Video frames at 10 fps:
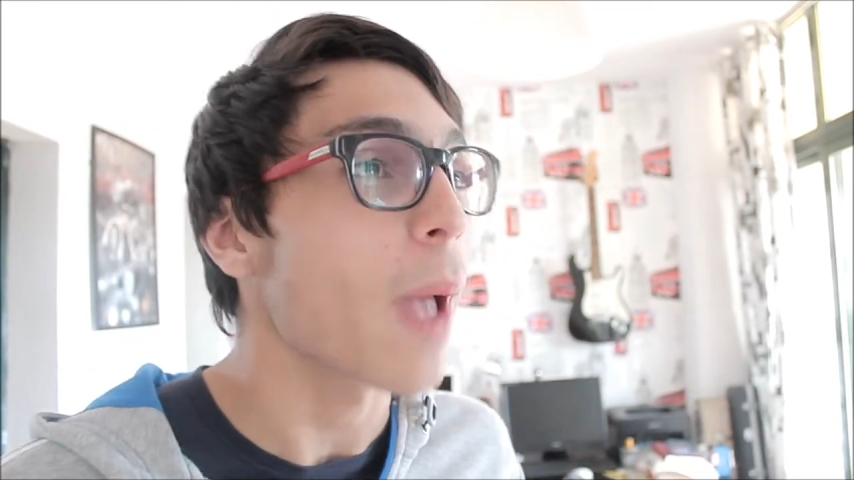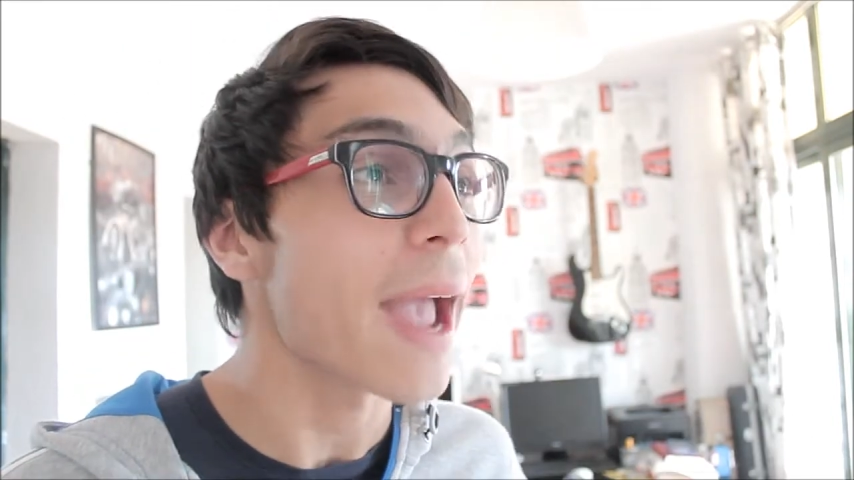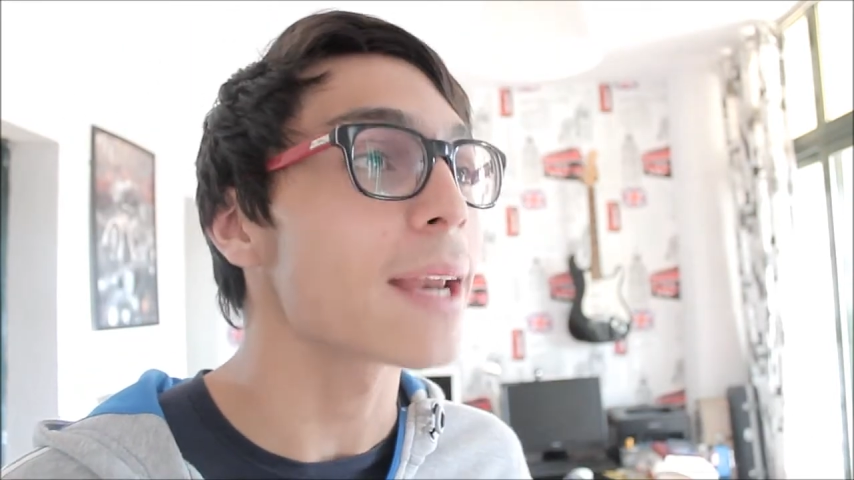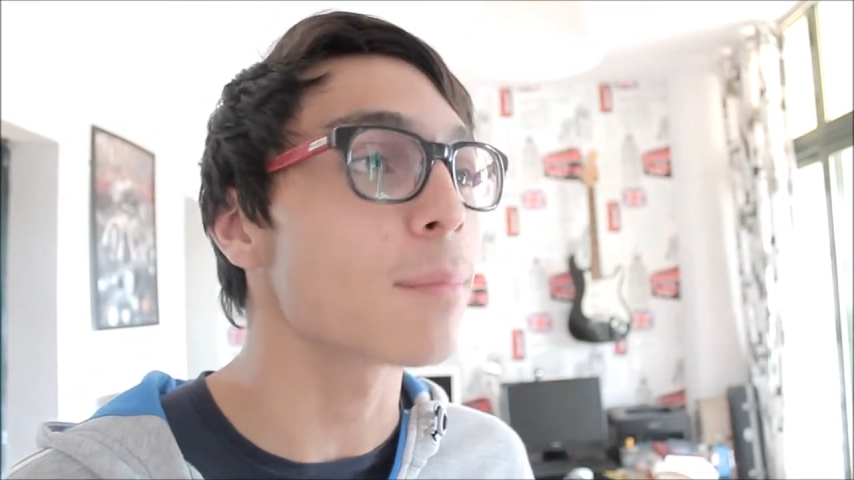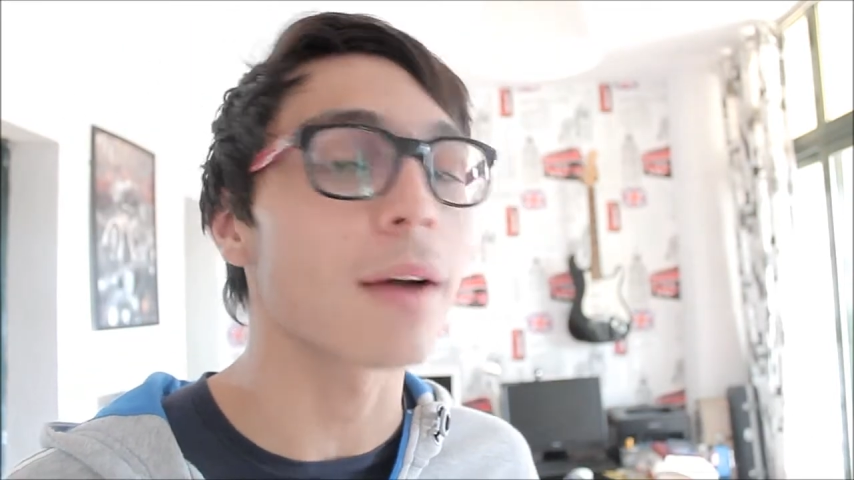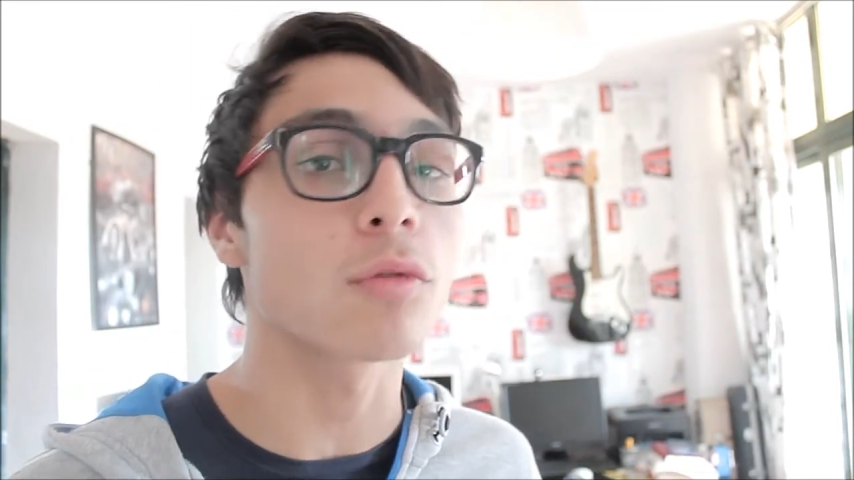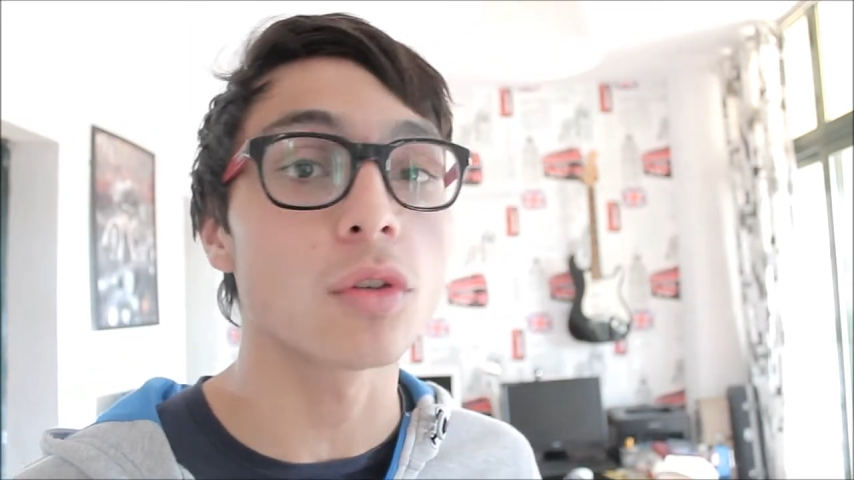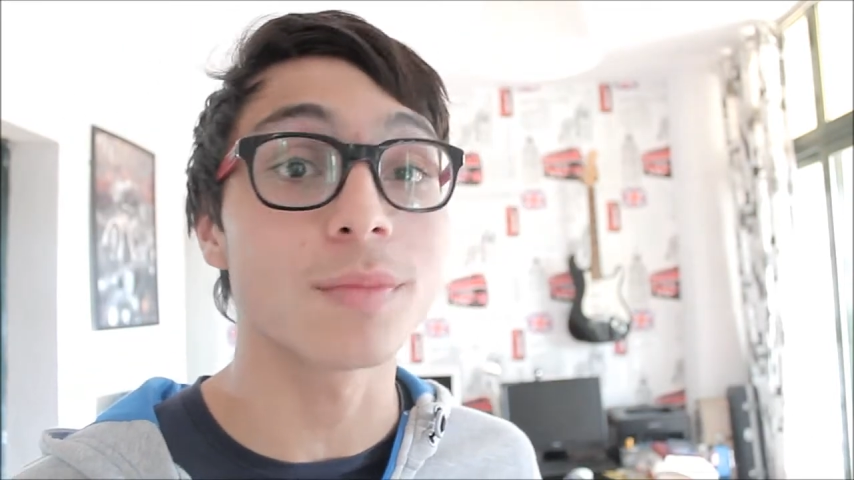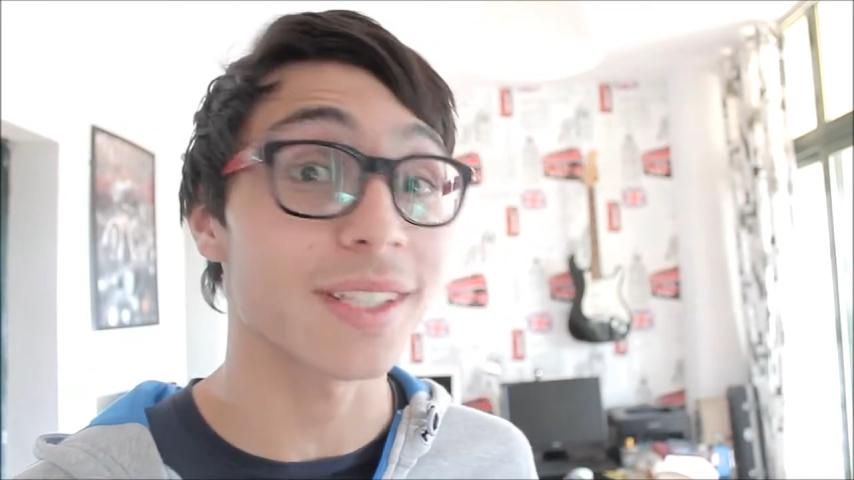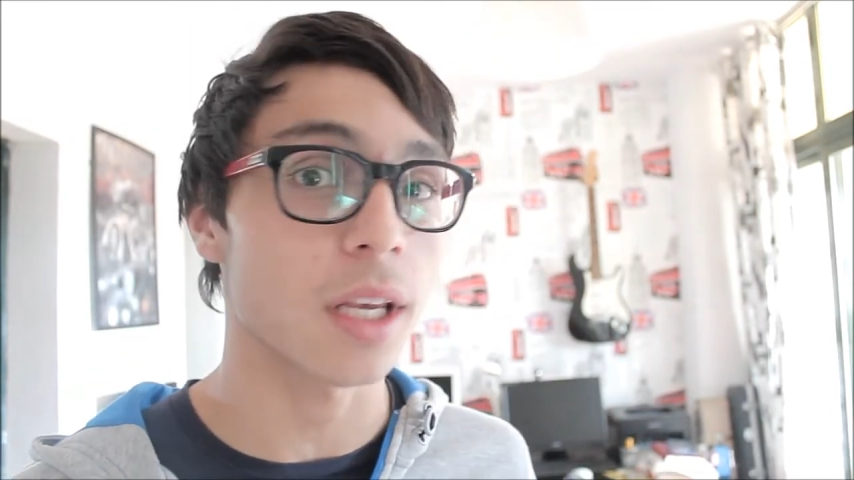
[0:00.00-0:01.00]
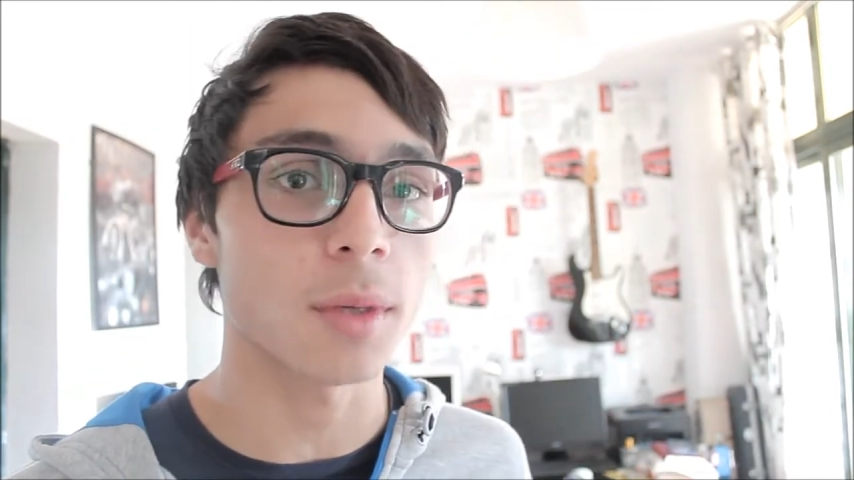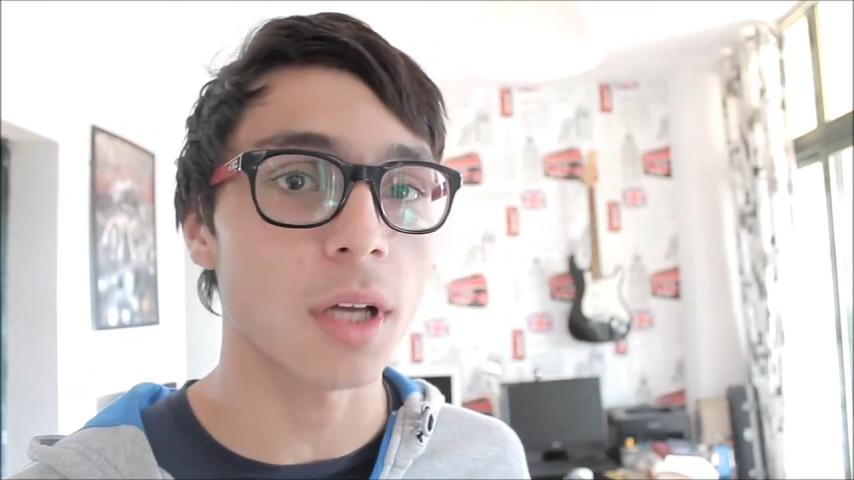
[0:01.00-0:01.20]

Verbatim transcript: paint my room the same